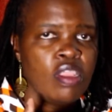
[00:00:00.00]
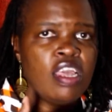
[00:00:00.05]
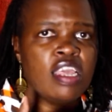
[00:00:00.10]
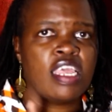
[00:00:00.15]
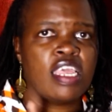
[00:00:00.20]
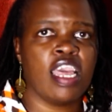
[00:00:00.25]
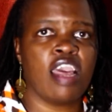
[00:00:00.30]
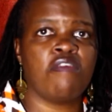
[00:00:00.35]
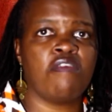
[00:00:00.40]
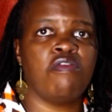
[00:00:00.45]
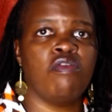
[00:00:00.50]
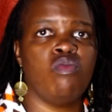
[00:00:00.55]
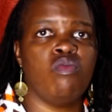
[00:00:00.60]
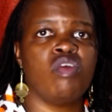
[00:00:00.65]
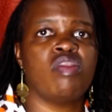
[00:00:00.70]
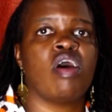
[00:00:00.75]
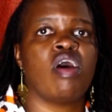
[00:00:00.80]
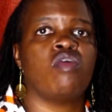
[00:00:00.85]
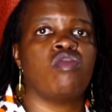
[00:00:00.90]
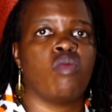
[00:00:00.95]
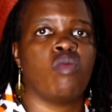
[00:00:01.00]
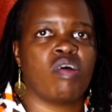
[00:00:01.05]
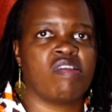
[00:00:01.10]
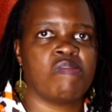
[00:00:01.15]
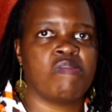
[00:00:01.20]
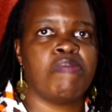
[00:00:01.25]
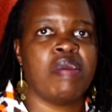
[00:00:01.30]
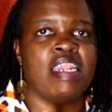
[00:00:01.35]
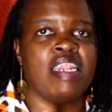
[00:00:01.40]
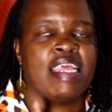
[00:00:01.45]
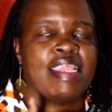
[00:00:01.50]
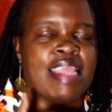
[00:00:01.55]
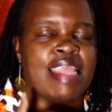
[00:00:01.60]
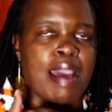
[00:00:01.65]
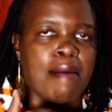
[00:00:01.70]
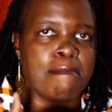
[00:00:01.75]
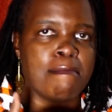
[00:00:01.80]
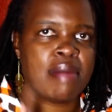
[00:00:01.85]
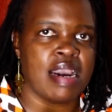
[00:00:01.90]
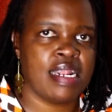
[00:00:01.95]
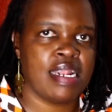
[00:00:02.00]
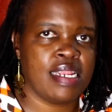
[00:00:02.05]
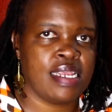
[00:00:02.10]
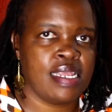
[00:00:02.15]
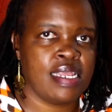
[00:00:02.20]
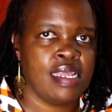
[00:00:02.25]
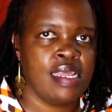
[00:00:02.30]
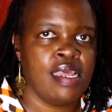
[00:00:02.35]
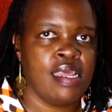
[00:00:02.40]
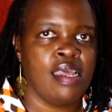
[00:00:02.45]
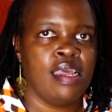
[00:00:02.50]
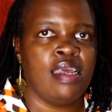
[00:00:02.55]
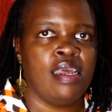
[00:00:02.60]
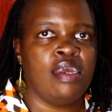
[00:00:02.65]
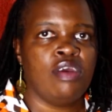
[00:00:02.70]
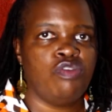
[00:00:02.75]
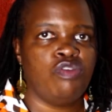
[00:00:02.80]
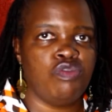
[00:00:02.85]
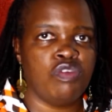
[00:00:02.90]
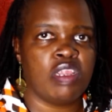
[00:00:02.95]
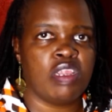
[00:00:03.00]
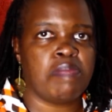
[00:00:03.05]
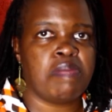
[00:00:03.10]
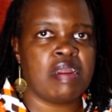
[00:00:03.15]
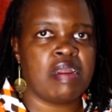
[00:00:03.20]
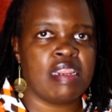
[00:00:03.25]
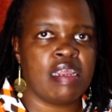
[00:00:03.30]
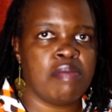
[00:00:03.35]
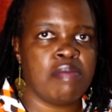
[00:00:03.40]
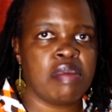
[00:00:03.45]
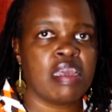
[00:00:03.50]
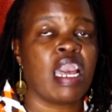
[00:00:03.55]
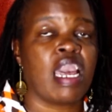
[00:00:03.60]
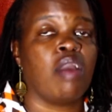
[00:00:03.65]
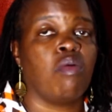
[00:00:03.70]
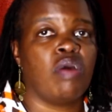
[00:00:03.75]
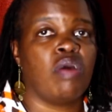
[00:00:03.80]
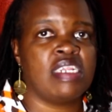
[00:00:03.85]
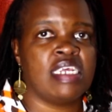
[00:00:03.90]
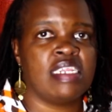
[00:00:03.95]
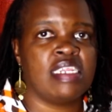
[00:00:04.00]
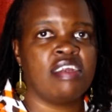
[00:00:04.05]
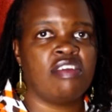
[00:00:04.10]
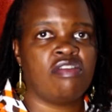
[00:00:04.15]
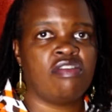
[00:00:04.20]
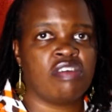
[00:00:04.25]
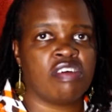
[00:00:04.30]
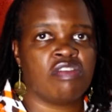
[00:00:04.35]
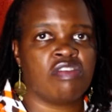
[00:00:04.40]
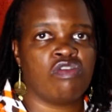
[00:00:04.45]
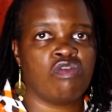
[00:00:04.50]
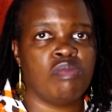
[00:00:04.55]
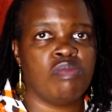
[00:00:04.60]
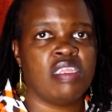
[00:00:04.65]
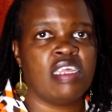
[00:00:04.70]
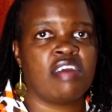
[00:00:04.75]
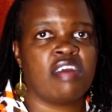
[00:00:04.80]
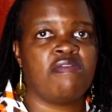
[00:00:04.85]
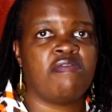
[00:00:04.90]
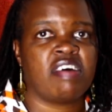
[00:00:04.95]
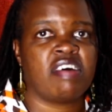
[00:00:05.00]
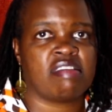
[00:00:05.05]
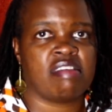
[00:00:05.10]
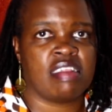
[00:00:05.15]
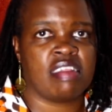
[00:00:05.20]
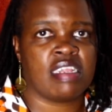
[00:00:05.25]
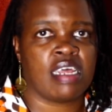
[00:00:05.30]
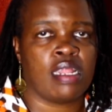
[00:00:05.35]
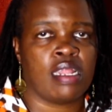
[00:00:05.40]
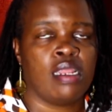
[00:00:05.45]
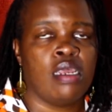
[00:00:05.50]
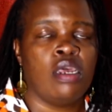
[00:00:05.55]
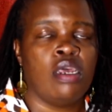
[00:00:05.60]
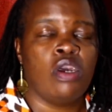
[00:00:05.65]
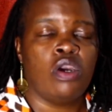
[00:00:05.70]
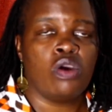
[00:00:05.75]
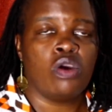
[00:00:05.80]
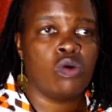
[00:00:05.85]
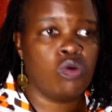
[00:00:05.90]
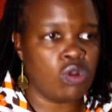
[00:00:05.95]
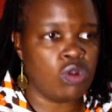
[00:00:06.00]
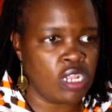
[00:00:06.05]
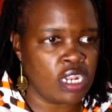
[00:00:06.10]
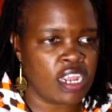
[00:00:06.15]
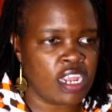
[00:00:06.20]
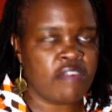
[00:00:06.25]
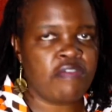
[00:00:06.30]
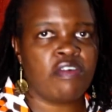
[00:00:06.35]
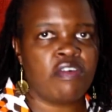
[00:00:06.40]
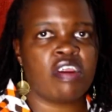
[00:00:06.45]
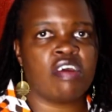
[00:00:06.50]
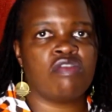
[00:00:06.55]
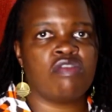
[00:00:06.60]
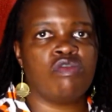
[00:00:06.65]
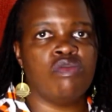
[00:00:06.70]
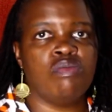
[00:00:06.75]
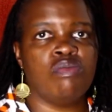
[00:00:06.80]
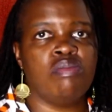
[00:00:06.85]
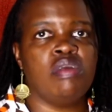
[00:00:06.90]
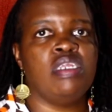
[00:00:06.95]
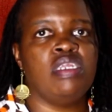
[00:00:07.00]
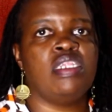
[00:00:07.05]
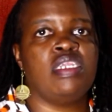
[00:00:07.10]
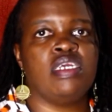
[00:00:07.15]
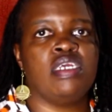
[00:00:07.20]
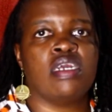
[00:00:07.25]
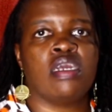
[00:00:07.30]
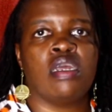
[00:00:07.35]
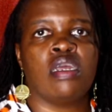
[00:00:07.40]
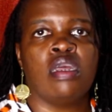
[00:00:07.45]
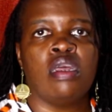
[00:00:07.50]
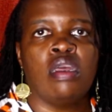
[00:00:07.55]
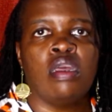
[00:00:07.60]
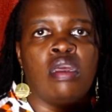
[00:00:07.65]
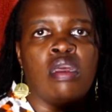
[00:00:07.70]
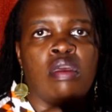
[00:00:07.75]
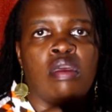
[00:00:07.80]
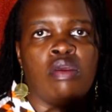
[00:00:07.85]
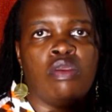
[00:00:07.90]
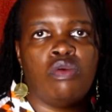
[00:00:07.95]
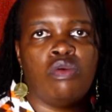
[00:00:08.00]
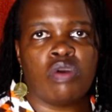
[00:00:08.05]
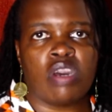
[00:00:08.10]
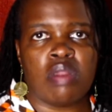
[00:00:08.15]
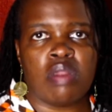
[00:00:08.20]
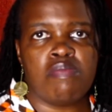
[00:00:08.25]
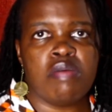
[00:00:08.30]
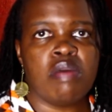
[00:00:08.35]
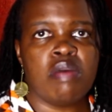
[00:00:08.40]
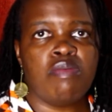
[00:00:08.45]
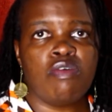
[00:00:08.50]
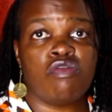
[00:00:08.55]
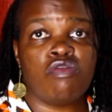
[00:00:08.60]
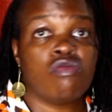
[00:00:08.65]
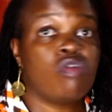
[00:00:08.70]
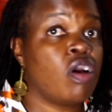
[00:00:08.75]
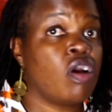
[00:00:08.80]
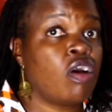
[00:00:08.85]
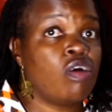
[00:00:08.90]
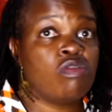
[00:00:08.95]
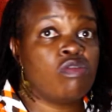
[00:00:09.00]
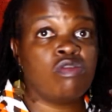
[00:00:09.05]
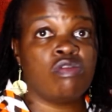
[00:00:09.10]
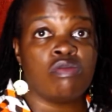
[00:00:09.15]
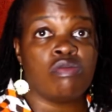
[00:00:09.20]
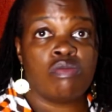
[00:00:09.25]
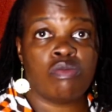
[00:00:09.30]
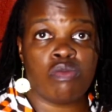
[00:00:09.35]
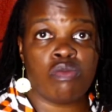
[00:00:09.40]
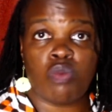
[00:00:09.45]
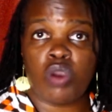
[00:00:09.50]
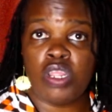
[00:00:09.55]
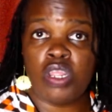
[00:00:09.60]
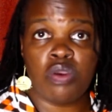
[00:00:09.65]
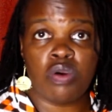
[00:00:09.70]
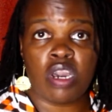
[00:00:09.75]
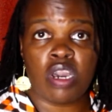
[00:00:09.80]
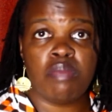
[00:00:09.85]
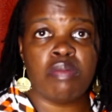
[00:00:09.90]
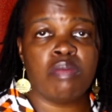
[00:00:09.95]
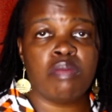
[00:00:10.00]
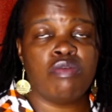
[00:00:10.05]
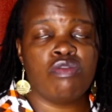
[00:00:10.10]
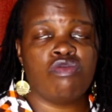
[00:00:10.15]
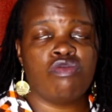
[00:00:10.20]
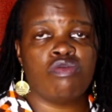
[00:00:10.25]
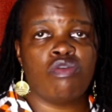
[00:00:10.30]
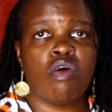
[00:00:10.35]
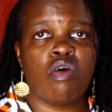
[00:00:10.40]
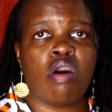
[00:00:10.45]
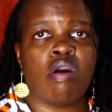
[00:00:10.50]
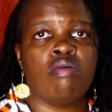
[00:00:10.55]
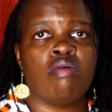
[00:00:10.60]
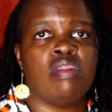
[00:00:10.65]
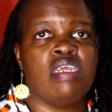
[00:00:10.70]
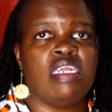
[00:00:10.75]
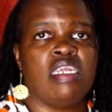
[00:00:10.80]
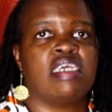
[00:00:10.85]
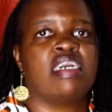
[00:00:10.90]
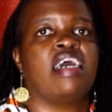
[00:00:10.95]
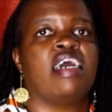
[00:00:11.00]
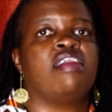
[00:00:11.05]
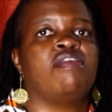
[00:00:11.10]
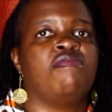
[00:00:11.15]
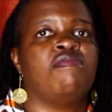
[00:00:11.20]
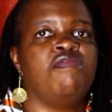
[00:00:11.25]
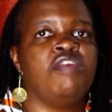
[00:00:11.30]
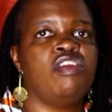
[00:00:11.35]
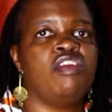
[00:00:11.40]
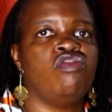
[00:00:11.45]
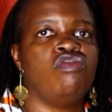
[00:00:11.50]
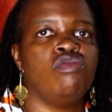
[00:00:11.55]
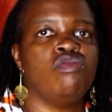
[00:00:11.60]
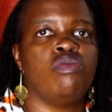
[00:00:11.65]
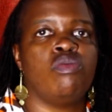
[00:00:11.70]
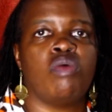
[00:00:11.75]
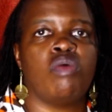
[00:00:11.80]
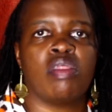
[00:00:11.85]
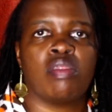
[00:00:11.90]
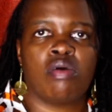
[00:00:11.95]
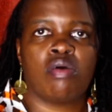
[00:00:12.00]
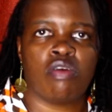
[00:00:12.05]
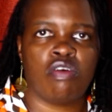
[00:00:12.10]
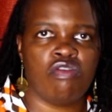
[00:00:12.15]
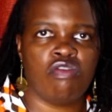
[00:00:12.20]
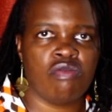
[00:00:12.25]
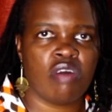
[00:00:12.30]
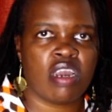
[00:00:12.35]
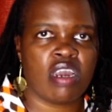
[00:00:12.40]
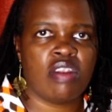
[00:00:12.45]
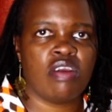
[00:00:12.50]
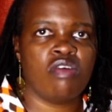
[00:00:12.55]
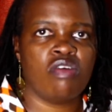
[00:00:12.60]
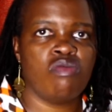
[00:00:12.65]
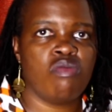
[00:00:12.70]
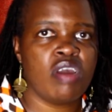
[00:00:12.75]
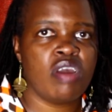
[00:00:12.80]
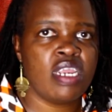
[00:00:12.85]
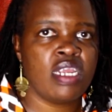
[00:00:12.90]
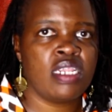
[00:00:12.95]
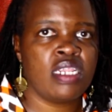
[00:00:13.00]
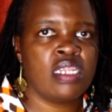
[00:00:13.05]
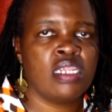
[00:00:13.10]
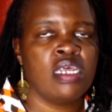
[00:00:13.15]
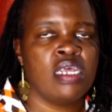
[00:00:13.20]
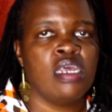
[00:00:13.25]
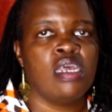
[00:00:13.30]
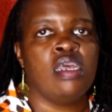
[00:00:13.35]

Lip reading: careful with how they were spending their money during the pandemic, I wanted the dress to be that versatile. Good enough for a Zoom meeting. You can be able to go out when you can be able to go out. It can fit you whether or not you added weight